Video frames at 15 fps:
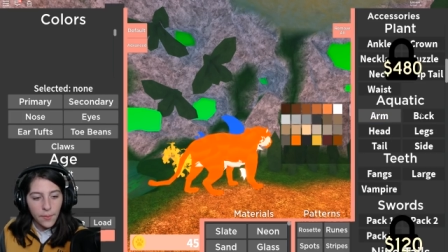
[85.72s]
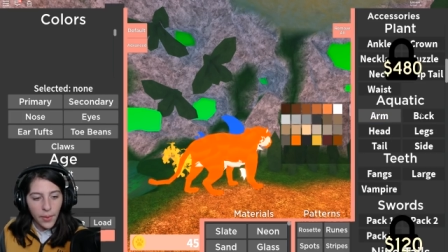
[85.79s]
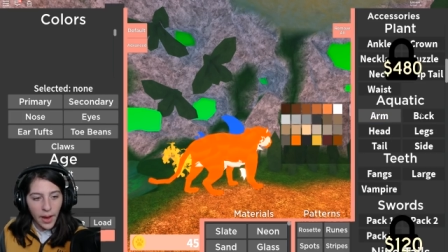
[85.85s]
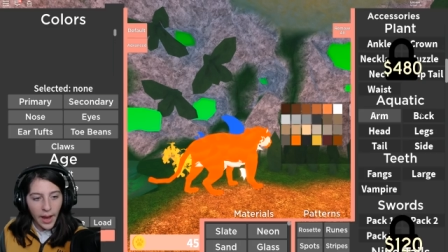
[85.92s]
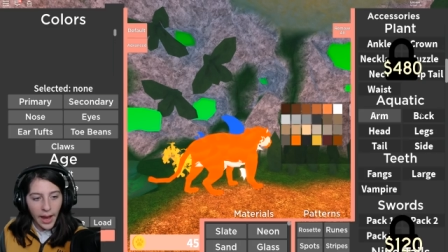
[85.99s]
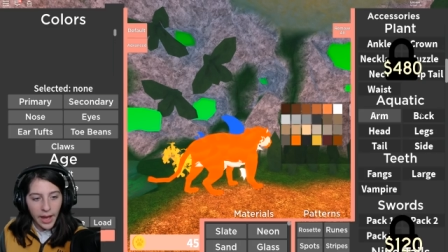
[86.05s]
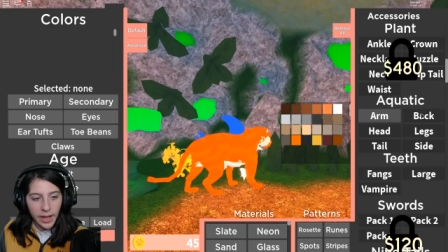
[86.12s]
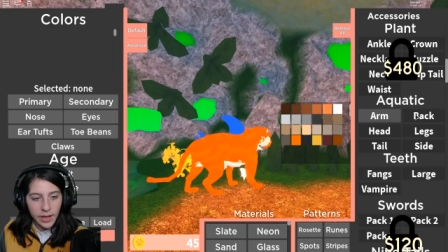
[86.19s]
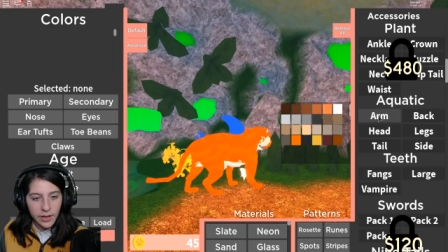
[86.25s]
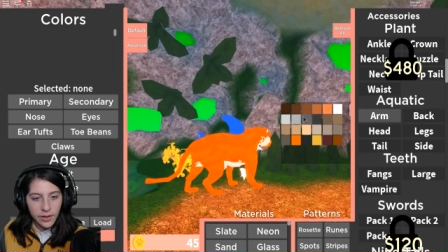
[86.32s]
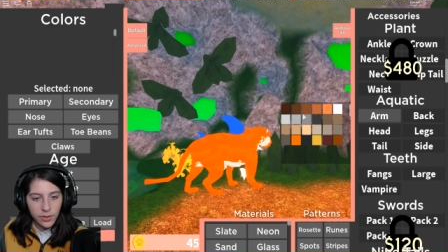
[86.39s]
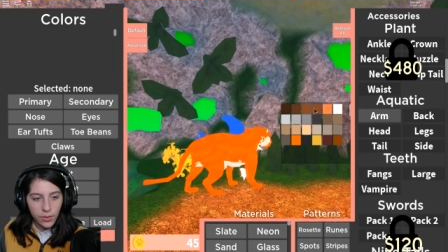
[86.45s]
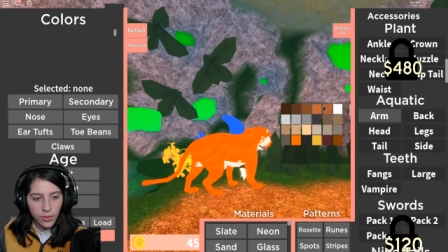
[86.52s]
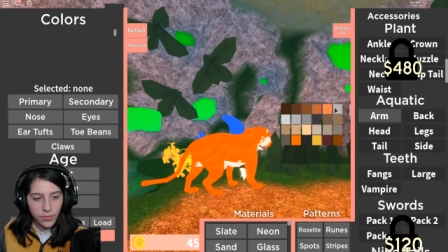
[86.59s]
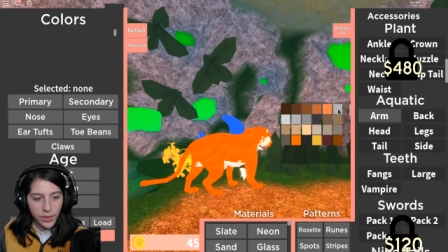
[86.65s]
Back.
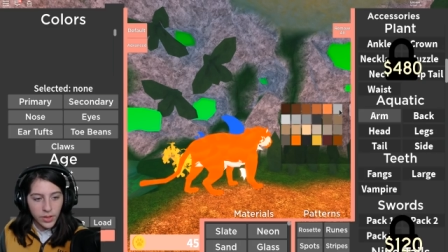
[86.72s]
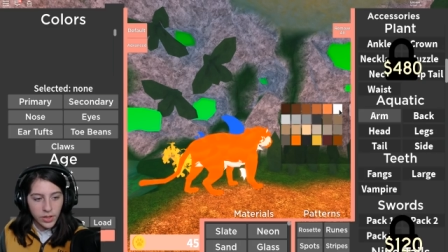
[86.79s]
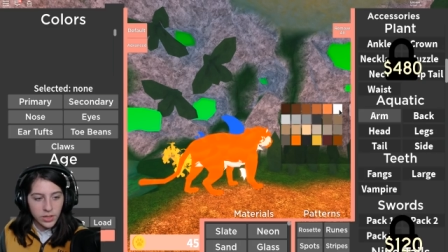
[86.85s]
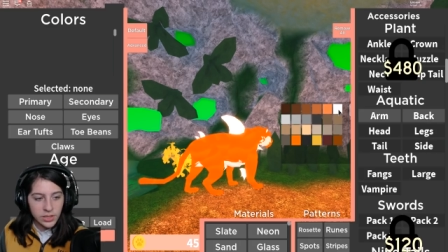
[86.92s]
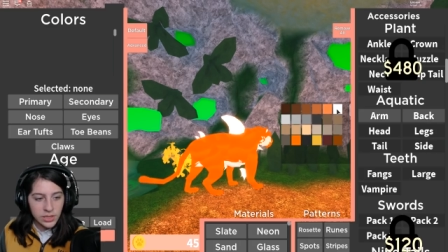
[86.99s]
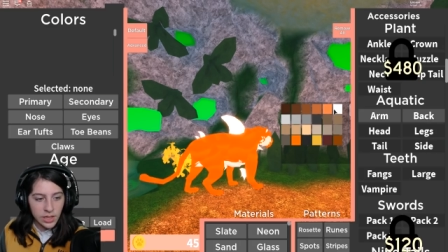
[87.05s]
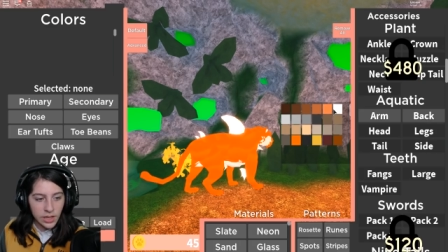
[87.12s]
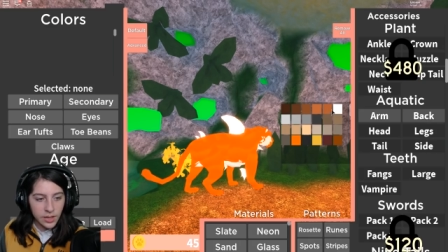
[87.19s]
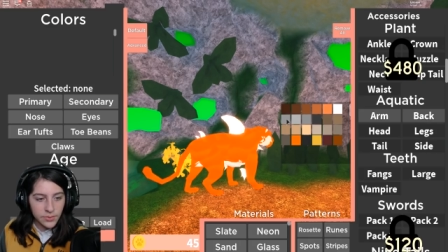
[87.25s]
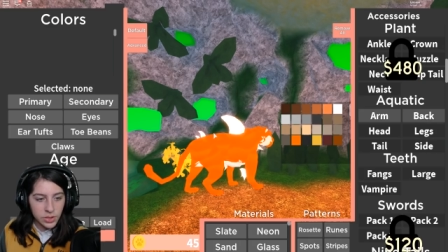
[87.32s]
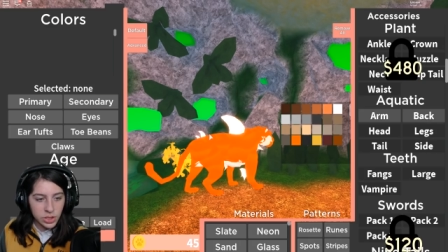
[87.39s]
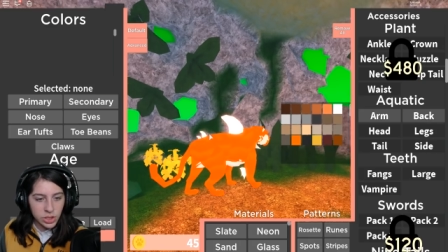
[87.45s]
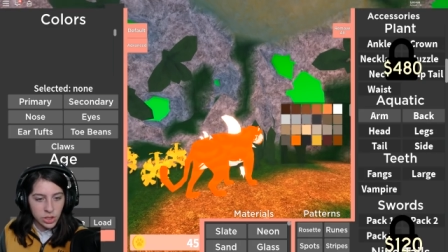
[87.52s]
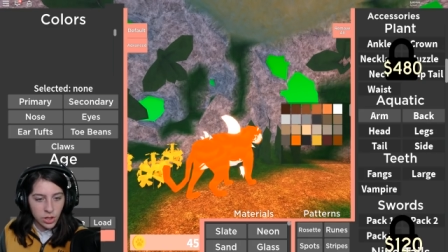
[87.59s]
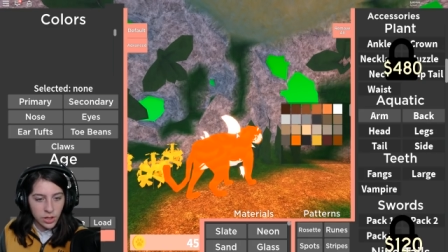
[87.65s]
Oh my goodness, I am
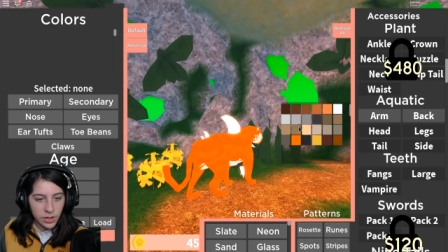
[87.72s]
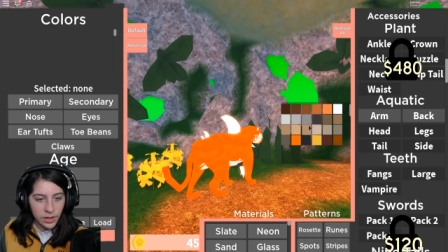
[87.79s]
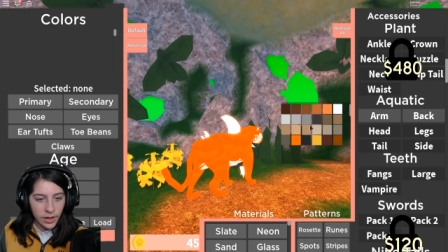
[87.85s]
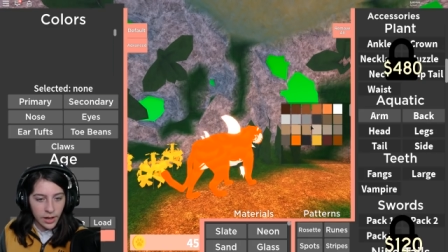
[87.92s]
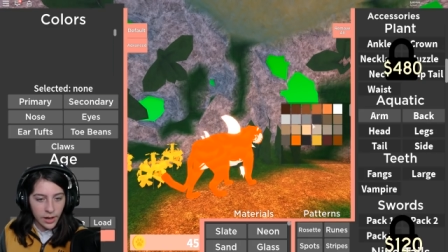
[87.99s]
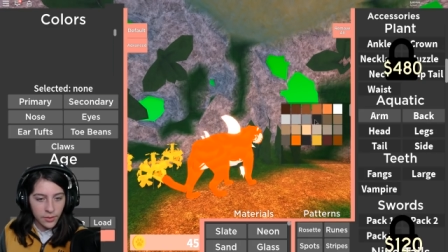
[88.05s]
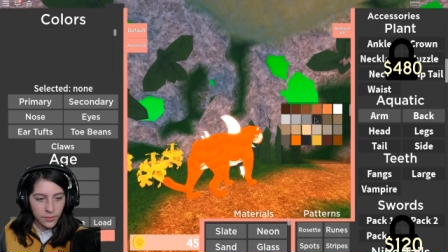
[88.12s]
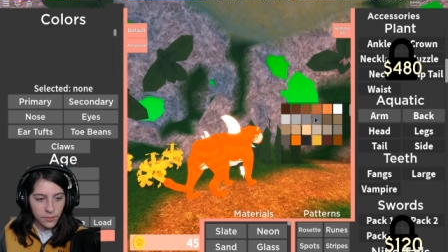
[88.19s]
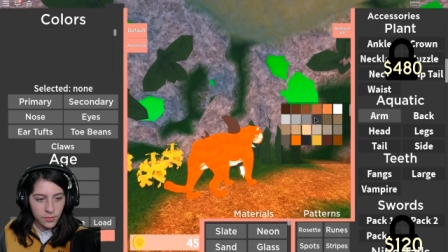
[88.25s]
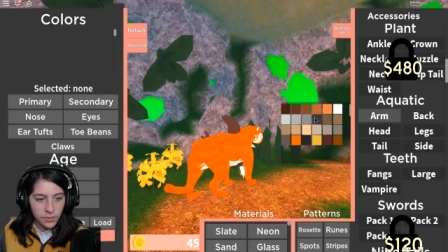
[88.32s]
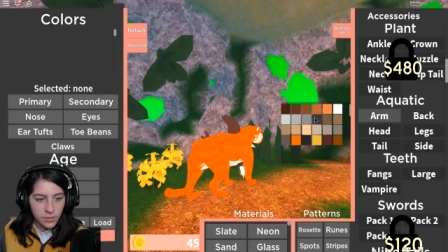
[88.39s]
a shark now.